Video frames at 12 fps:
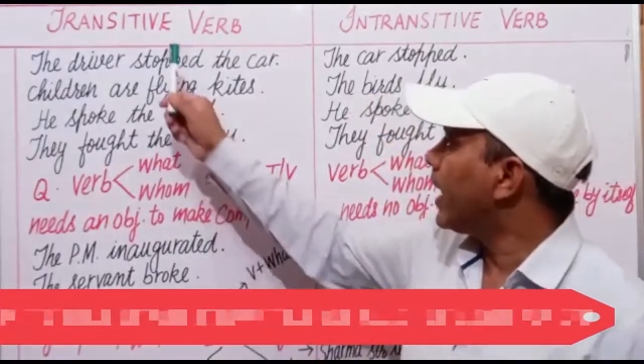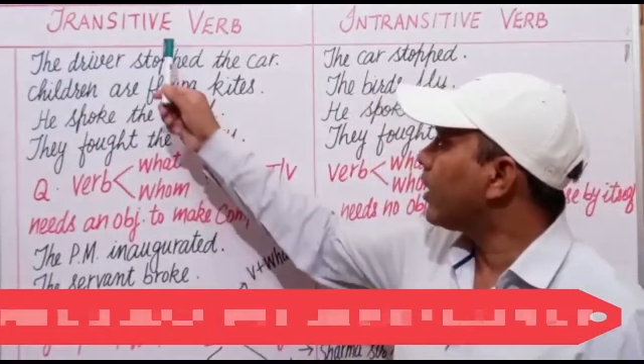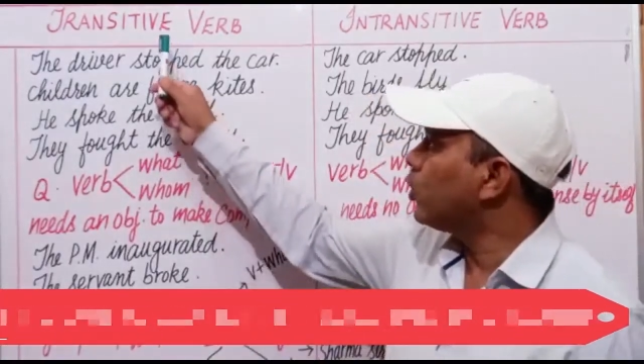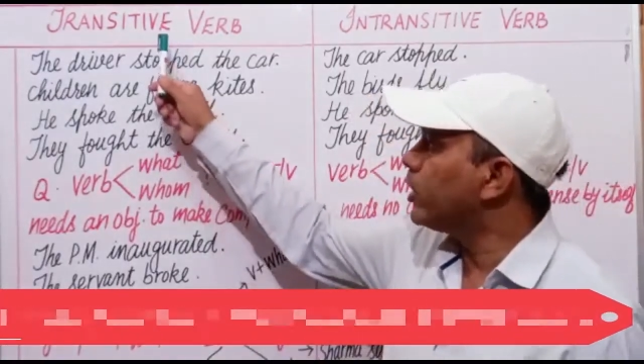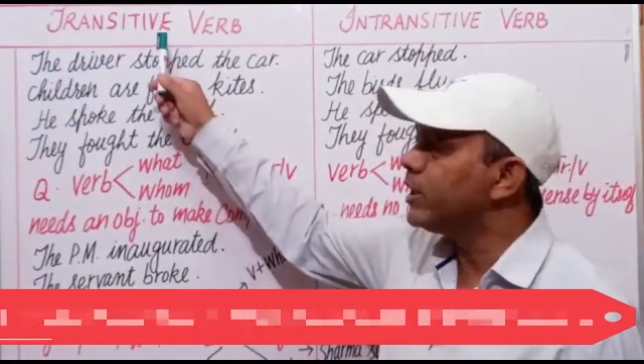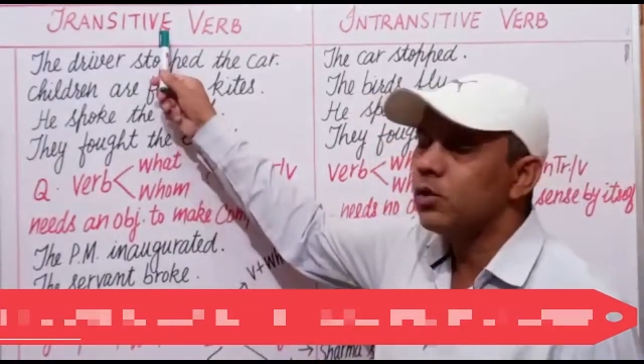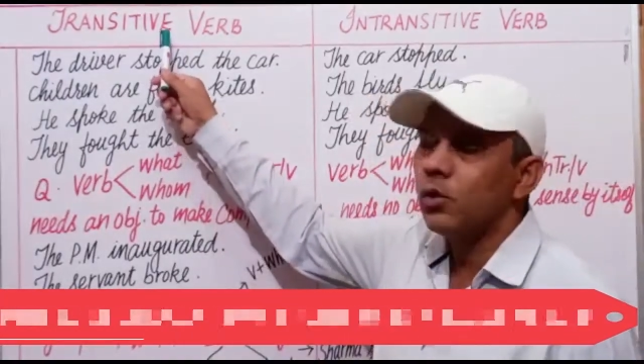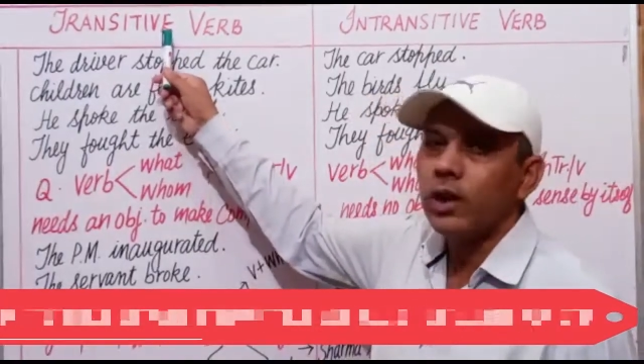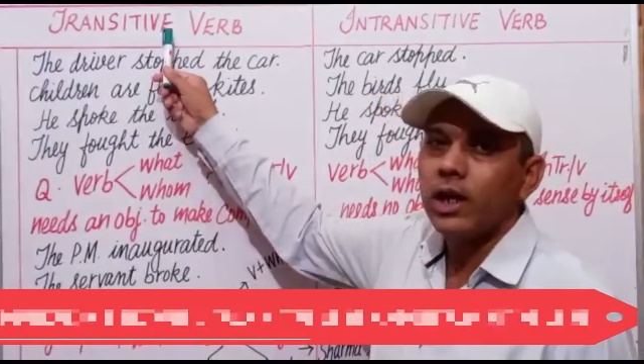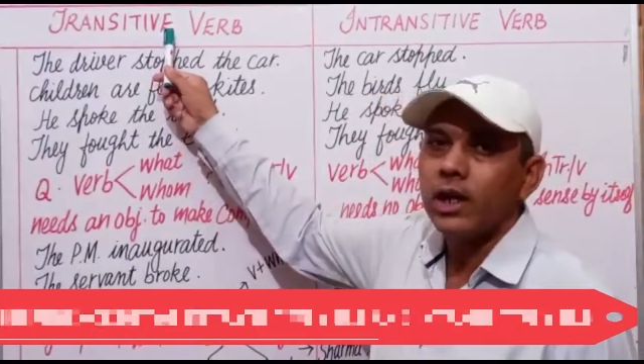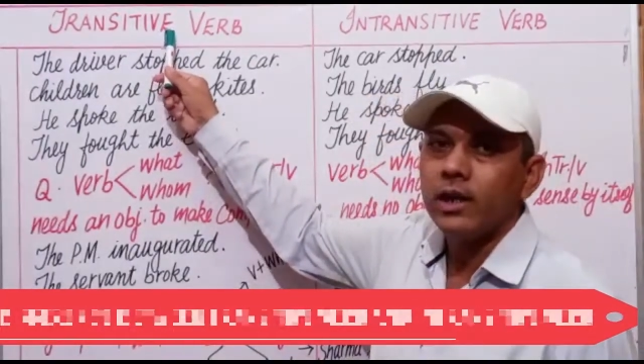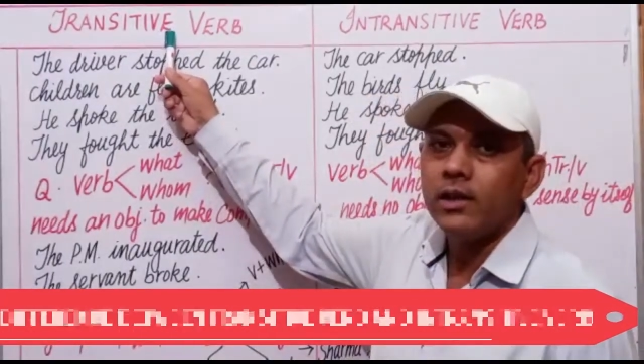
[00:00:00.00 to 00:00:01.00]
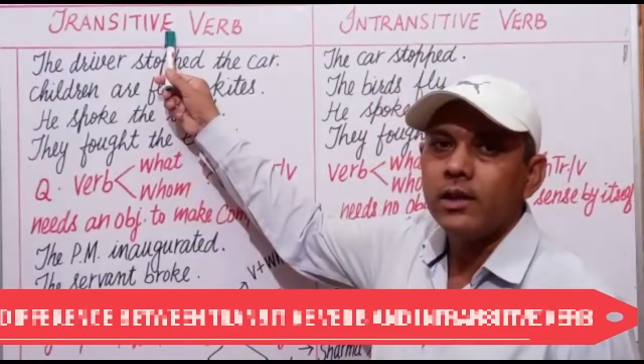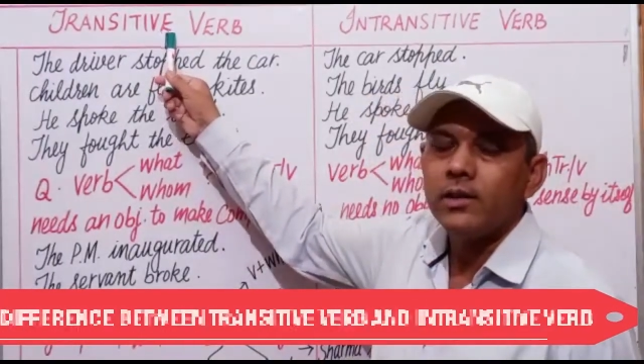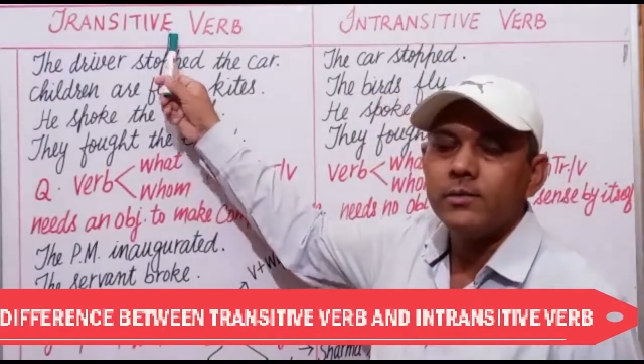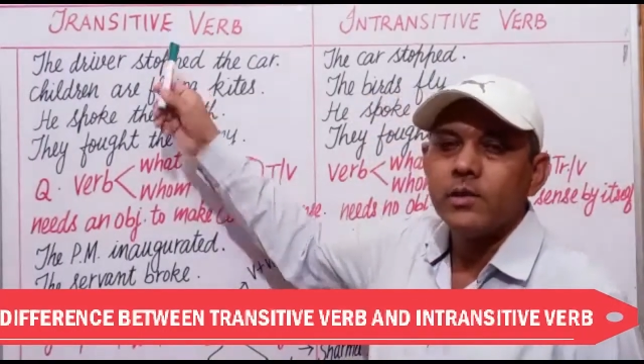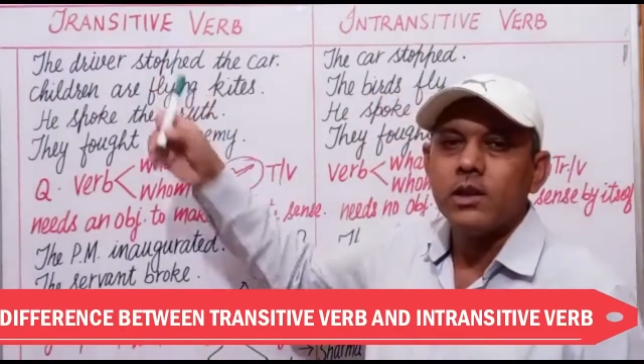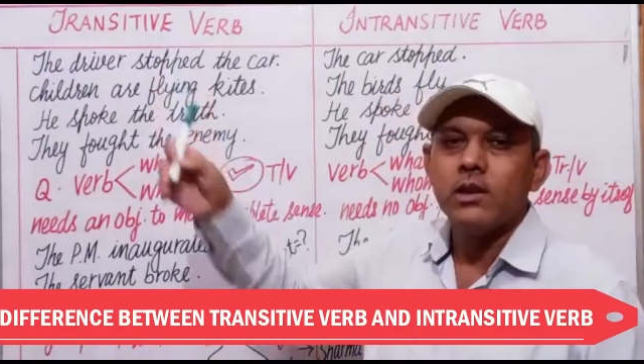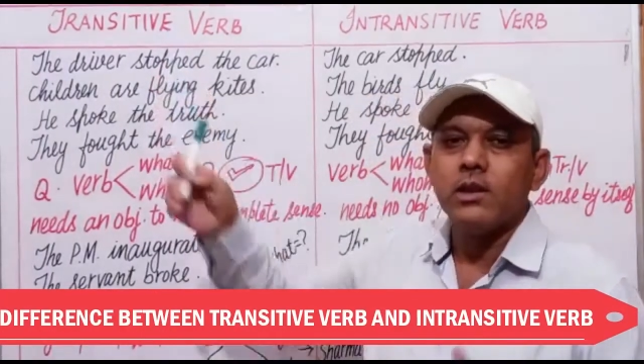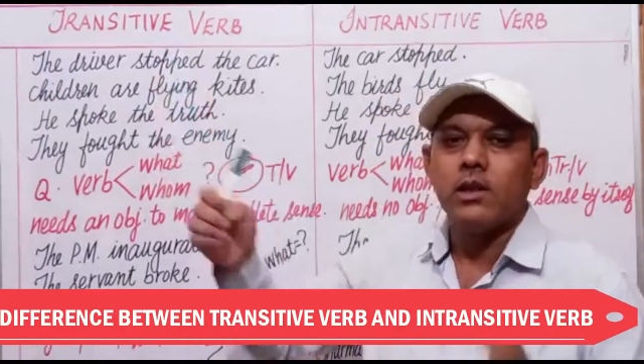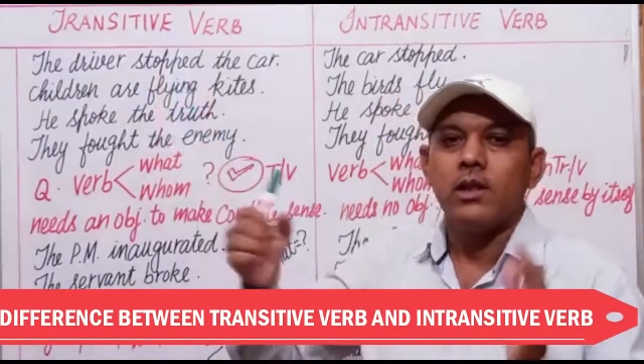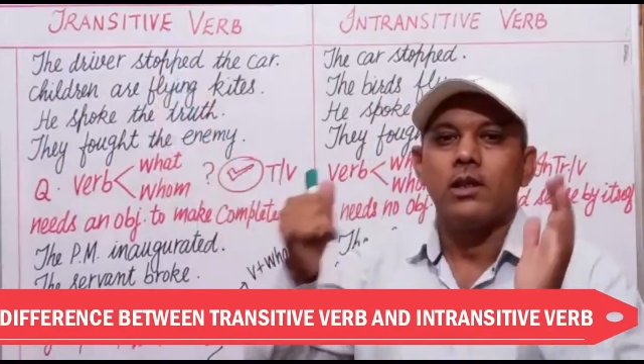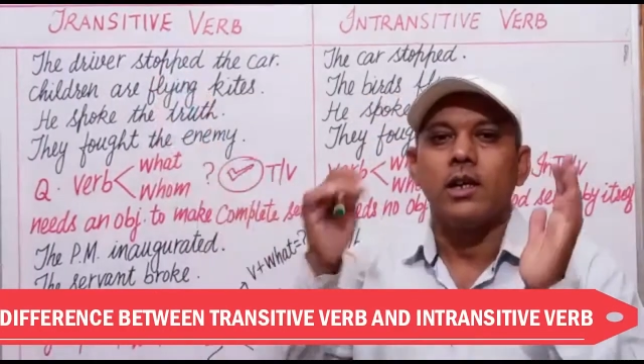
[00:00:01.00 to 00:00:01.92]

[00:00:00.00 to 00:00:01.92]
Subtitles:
going to learn the